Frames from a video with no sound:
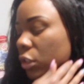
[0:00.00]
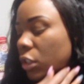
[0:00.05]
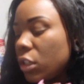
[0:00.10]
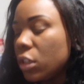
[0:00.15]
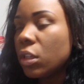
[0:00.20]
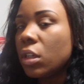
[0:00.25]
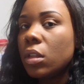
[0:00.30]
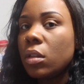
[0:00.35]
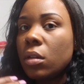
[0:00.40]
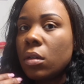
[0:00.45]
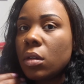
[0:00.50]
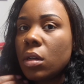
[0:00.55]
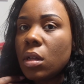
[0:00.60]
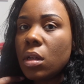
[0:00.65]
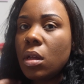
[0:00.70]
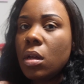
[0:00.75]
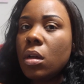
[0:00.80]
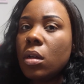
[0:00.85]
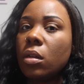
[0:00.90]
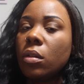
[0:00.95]
another
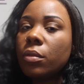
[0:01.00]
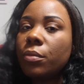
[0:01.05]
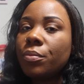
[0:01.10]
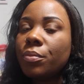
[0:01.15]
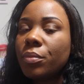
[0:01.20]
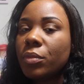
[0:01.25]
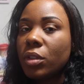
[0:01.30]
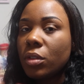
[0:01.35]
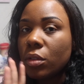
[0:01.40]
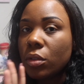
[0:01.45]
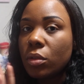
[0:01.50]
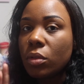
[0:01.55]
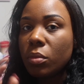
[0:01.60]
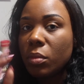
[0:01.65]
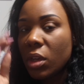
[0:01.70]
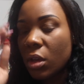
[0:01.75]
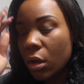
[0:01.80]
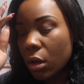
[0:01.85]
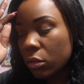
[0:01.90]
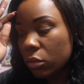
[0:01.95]
excuse
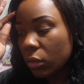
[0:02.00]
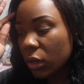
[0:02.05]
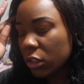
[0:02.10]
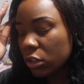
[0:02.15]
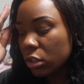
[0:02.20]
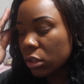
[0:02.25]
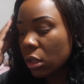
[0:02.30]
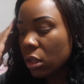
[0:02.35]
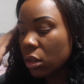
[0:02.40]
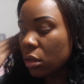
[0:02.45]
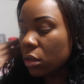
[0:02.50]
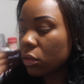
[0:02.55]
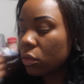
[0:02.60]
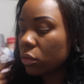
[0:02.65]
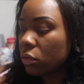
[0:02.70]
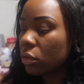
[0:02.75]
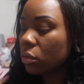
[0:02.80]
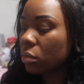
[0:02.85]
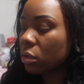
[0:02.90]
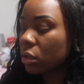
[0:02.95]
me, I was watching another
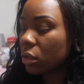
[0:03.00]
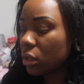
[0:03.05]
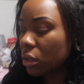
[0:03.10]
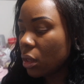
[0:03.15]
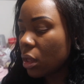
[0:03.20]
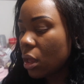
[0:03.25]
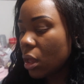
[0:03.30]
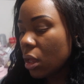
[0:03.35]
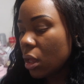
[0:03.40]
YouTuber and